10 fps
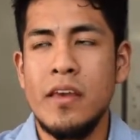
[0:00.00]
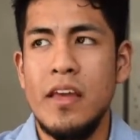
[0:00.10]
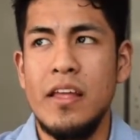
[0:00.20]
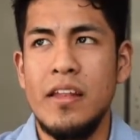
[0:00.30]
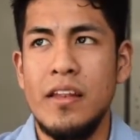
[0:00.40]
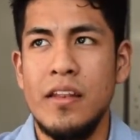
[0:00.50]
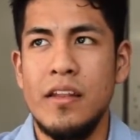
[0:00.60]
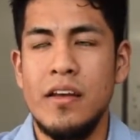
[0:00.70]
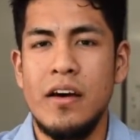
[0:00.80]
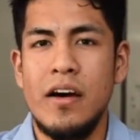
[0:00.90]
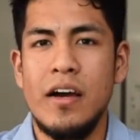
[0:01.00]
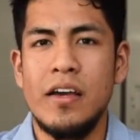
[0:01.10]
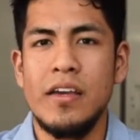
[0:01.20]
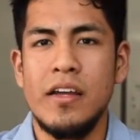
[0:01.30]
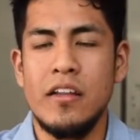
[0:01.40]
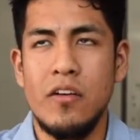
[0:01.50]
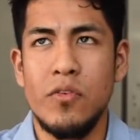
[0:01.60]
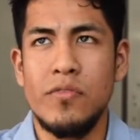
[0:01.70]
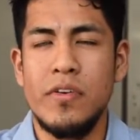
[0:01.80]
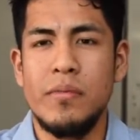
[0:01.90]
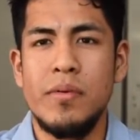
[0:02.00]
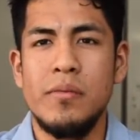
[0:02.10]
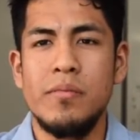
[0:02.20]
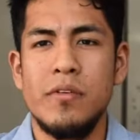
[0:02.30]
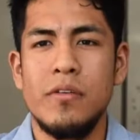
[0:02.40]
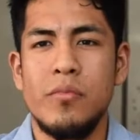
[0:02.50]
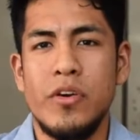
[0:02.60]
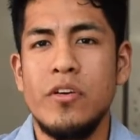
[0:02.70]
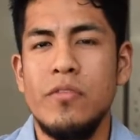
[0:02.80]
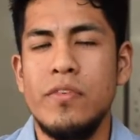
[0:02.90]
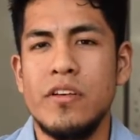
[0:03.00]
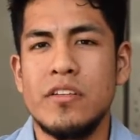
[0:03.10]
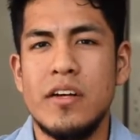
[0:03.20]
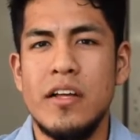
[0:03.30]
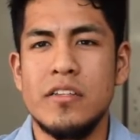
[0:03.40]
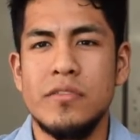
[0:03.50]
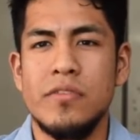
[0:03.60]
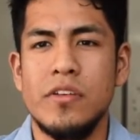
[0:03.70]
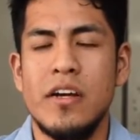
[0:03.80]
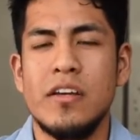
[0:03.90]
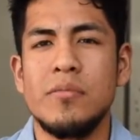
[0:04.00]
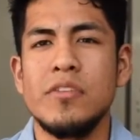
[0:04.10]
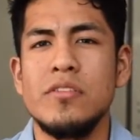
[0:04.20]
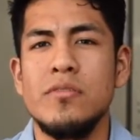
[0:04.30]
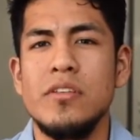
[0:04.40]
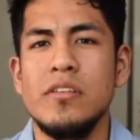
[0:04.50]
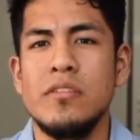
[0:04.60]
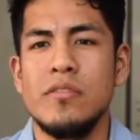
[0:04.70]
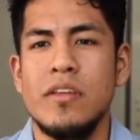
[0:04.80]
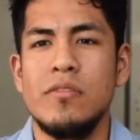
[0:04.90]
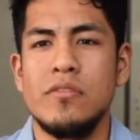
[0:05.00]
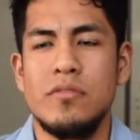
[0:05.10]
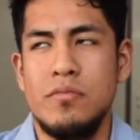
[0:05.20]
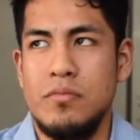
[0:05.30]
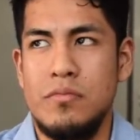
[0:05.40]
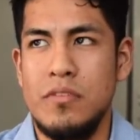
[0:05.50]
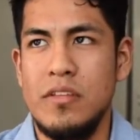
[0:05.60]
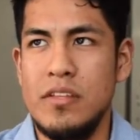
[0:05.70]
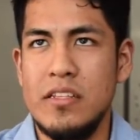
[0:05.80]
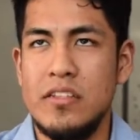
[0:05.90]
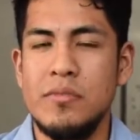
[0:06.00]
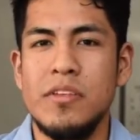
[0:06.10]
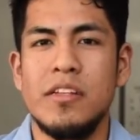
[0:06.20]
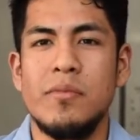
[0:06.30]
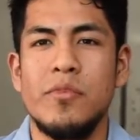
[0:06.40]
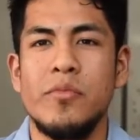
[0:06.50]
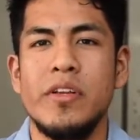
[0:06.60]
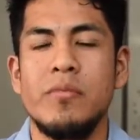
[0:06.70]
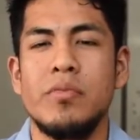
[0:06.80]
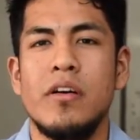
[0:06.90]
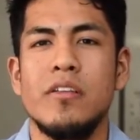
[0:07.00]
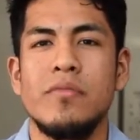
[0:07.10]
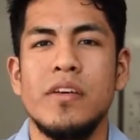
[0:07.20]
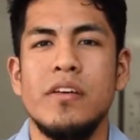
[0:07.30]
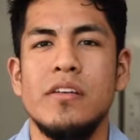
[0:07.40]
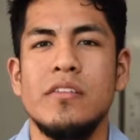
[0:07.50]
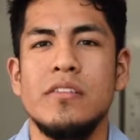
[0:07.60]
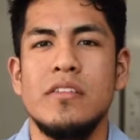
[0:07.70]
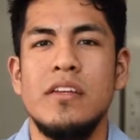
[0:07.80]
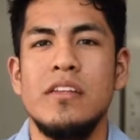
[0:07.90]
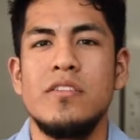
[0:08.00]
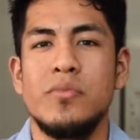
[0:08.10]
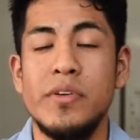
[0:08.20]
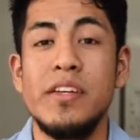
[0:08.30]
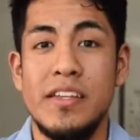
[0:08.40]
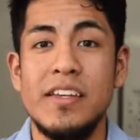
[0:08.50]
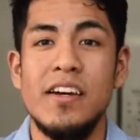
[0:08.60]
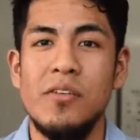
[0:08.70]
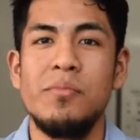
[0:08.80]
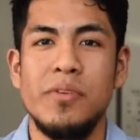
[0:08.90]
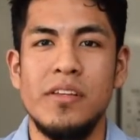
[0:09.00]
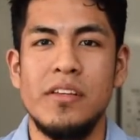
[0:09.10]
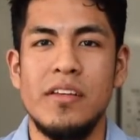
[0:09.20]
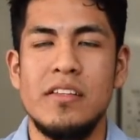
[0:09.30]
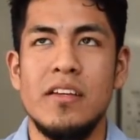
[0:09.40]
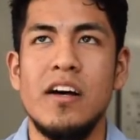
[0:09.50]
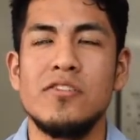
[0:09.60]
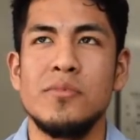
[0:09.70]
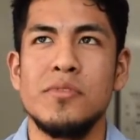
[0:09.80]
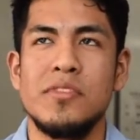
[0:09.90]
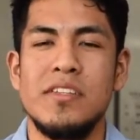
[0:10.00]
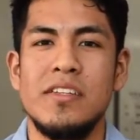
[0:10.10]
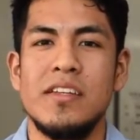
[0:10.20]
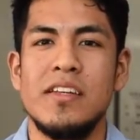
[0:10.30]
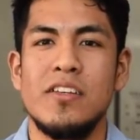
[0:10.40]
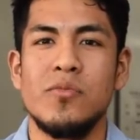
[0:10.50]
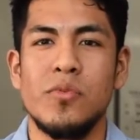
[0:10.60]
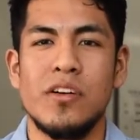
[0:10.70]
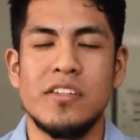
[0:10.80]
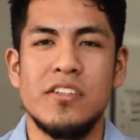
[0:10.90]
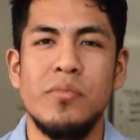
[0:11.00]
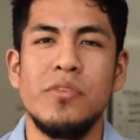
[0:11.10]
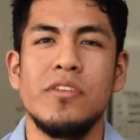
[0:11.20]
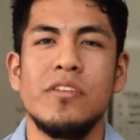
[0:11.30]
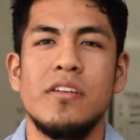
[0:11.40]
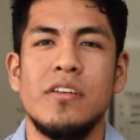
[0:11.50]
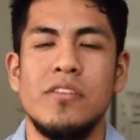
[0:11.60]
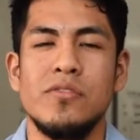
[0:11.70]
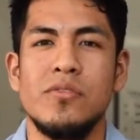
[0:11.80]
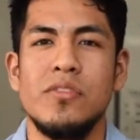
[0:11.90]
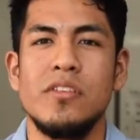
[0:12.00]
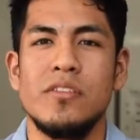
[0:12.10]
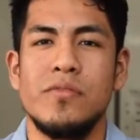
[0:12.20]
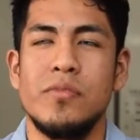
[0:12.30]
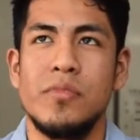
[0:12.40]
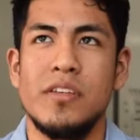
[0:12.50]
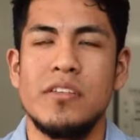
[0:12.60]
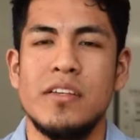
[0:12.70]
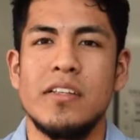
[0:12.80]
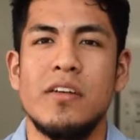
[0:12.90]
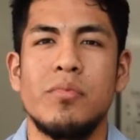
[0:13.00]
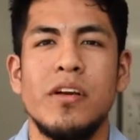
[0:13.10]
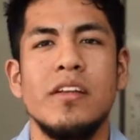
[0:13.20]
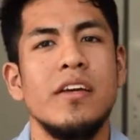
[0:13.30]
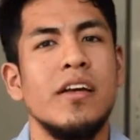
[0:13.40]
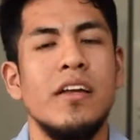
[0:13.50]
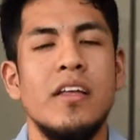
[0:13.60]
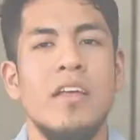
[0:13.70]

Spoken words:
and I, along with 5 people, we co-founded Scholarship for Undocumented Students. So that's something that I'm really proud of, because it's really helping. It's awesome to see that your work is helping other new students. So for me, I take a lot of pride in that.